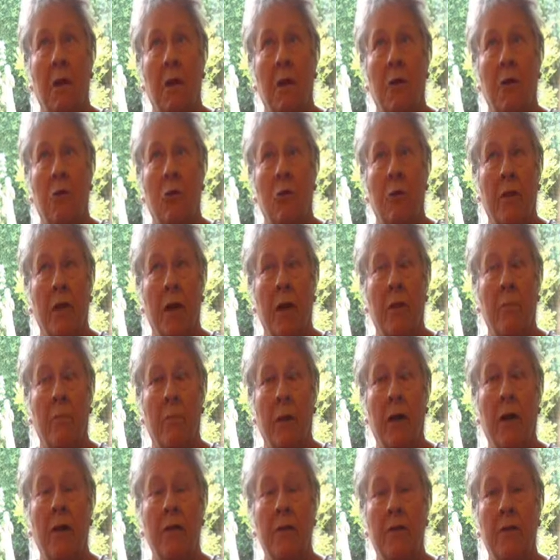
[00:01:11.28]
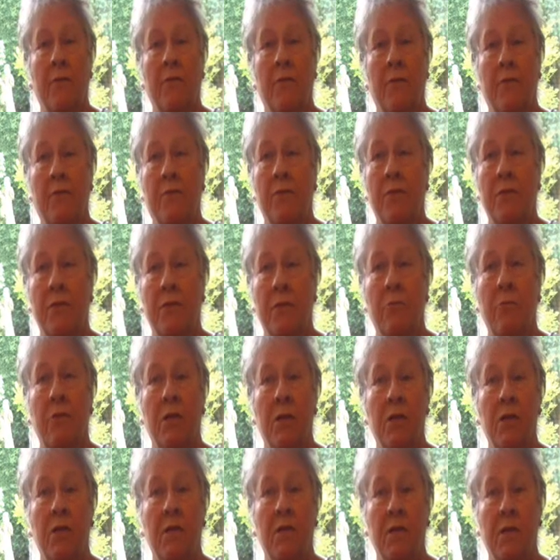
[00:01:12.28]
It got that bad if someone
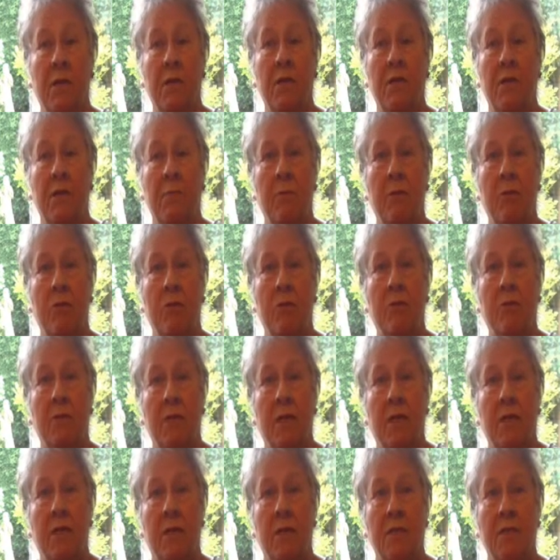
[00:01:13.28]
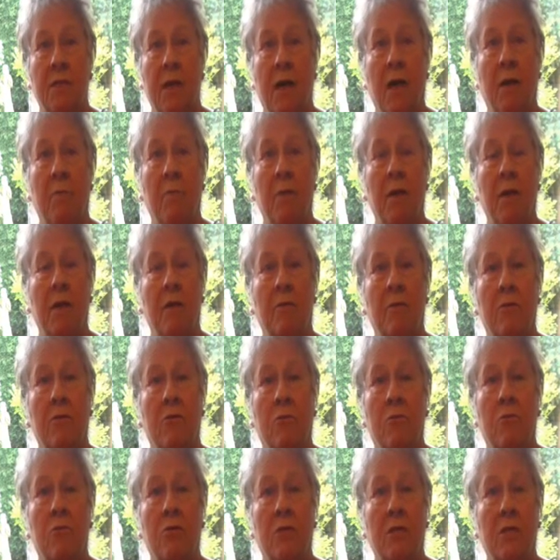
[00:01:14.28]
had said to me, look, take this tablet and
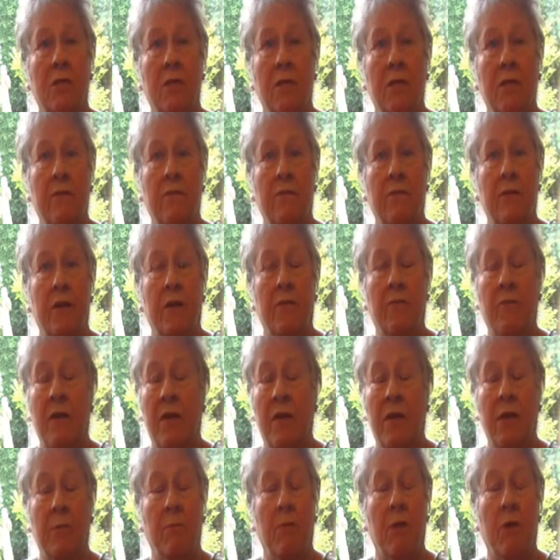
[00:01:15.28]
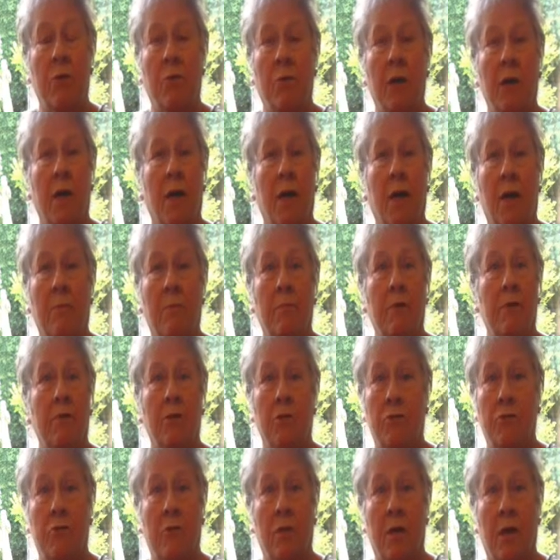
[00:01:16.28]
you'll go to sleep forever, I'd have been quite happy
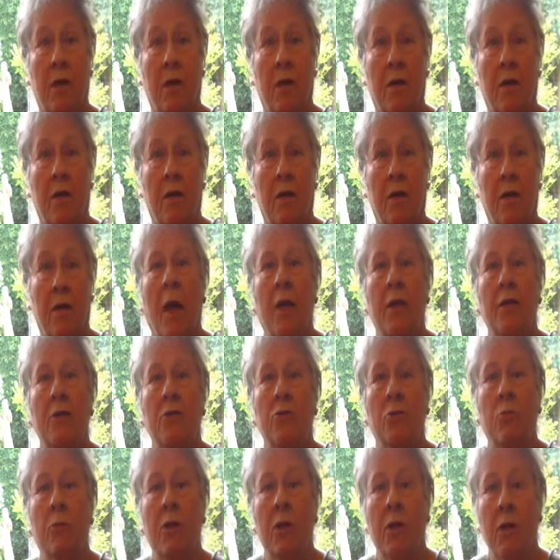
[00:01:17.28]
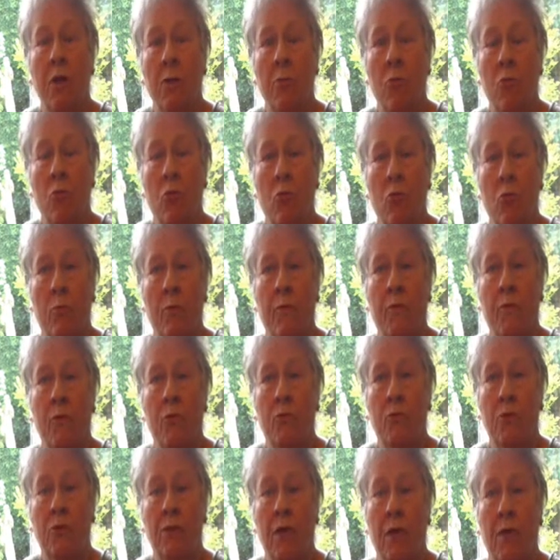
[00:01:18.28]
to do that. So when I came home, of
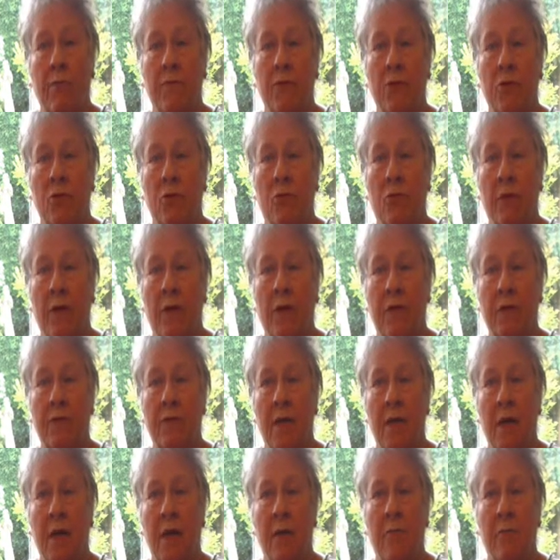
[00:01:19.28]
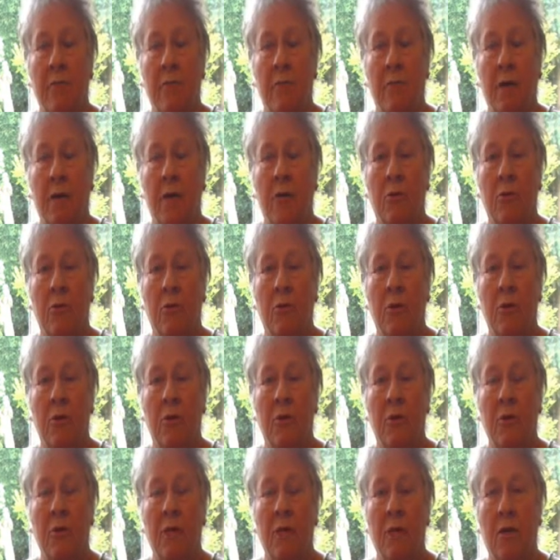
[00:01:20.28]
course, after all that time, I couldn't
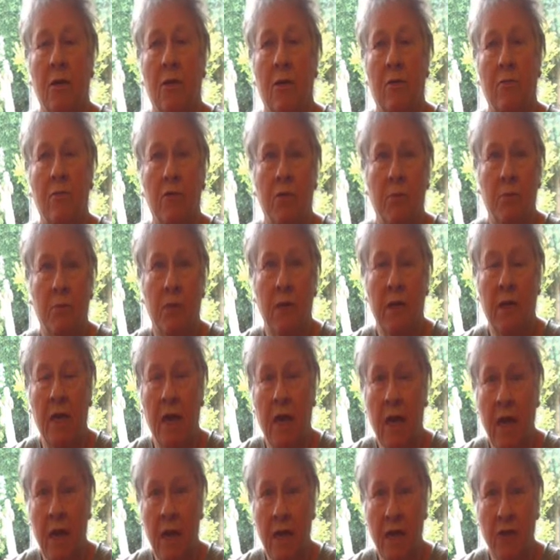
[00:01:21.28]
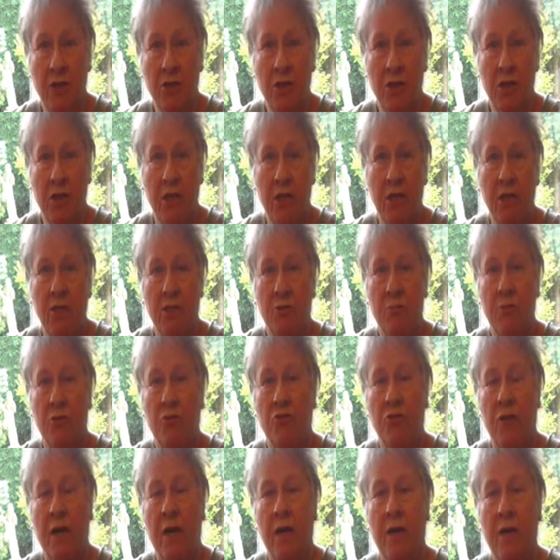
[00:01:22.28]
sit comfortable in any chairs. We
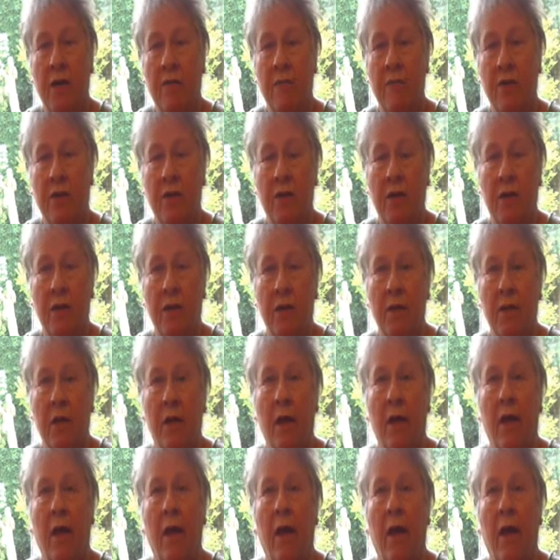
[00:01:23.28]
tried everything.